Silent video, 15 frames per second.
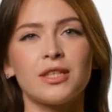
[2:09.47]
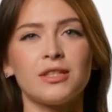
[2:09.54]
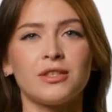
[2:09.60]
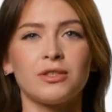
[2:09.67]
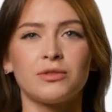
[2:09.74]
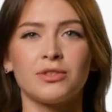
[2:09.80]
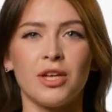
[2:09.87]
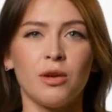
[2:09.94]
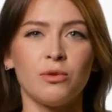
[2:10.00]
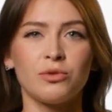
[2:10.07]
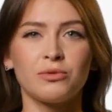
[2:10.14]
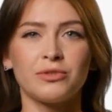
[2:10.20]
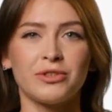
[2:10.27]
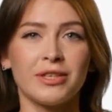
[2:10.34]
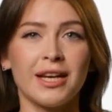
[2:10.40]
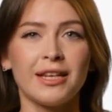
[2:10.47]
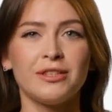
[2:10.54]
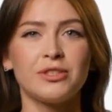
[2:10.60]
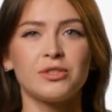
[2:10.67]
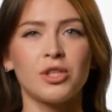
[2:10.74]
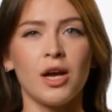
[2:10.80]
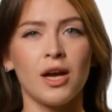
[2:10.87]
use Odoo's
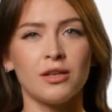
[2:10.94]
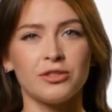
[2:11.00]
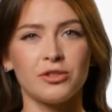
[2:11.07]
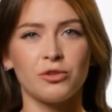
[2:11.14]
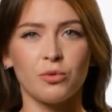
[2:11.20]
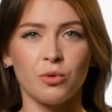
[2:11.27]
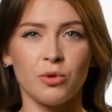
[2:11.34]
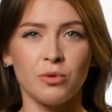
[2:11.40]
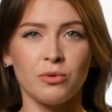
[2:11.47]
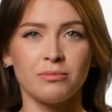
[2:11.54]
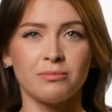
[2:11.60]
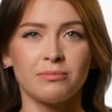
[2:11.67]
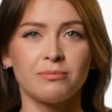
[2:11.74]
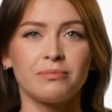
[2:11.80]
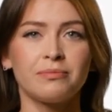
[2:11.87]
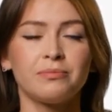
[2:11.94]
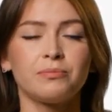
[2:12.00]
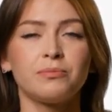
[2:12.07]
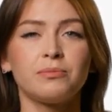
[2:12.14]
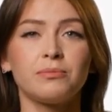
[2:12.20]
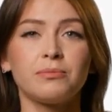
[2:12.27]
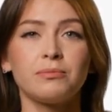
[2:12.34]
landed costs tool.
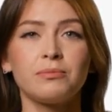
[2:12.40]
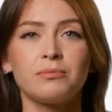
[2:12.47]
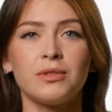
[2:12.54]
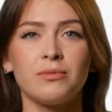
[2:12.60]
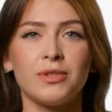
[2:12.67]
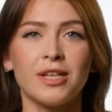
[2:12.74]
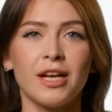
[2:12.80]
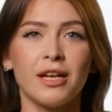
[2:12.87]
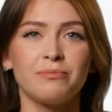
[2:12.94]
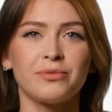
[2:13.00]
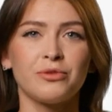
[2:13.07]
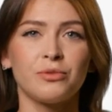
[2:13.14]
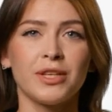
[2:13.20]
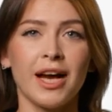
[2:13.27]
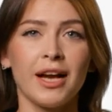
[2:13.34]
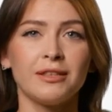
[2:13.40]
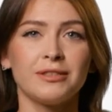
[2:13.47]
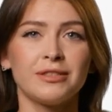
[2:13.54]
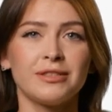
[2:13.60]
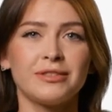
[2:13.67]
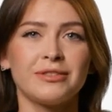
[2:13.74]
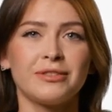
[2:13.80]
And when it comes to
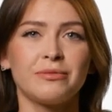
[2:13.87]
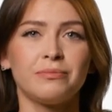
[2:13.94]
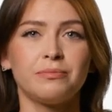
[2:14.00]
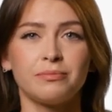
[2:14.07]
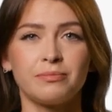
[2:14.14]
analysis,